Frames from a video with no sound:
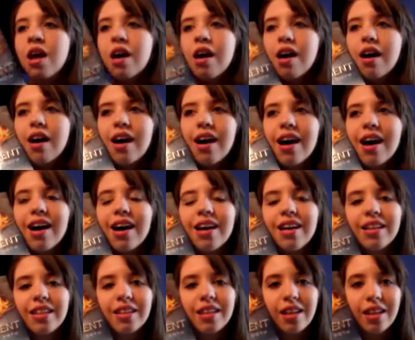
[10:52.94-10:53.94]

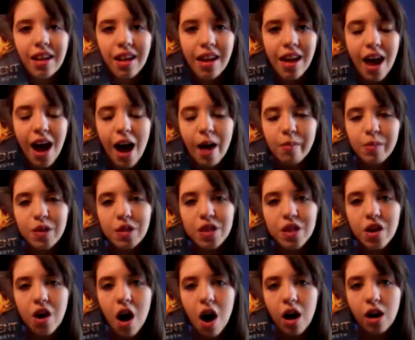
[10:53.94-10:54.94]
I'm just
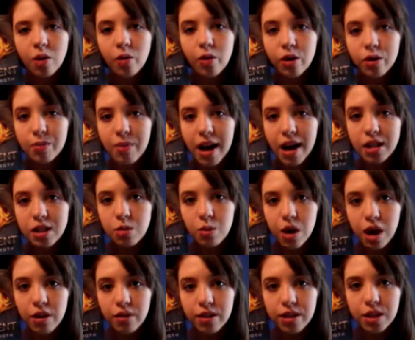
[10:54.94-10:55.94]
an awkward mess when
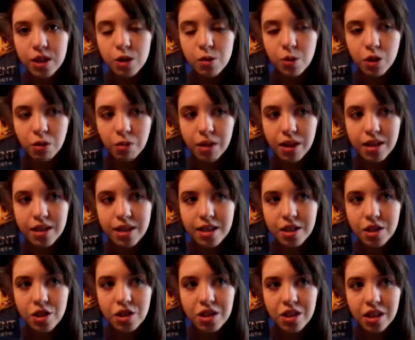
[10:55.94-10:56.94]
I read this book because I
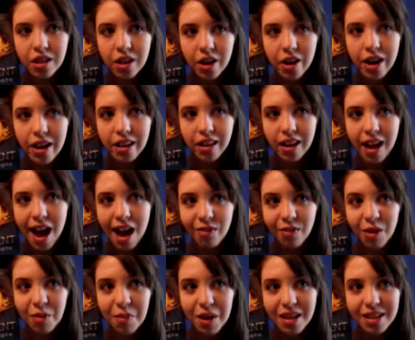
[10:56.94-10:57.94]
just sit there and laugh
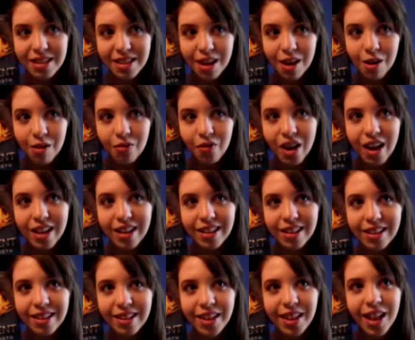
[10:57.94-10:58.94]
at myself and